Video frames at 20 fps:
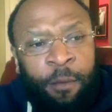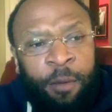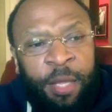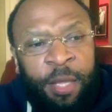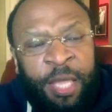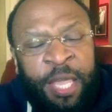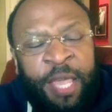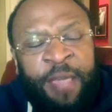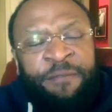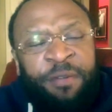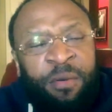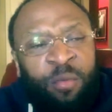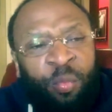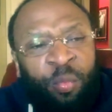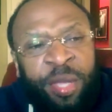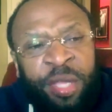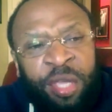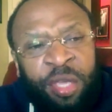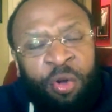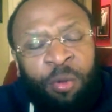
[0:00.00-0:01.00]
even
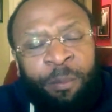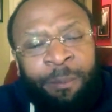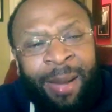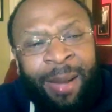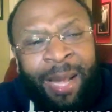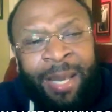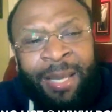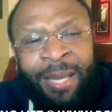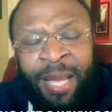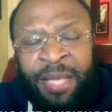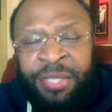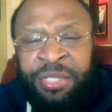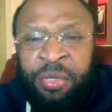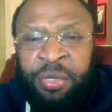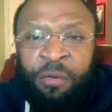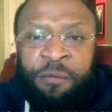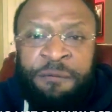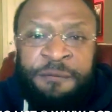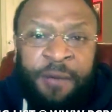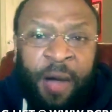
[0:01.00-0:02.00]
when your biological
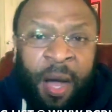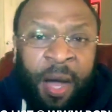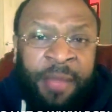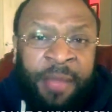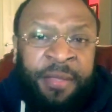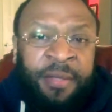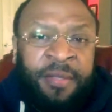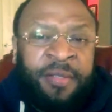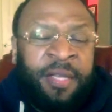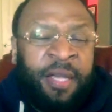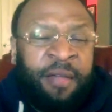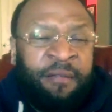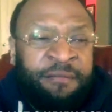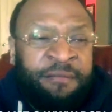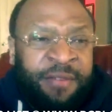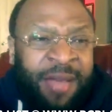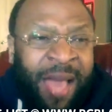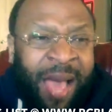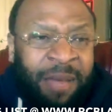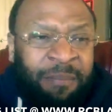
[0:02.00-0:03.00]
fathers have
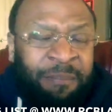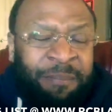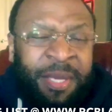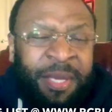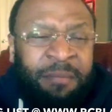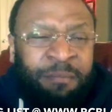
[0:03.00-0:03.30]
not been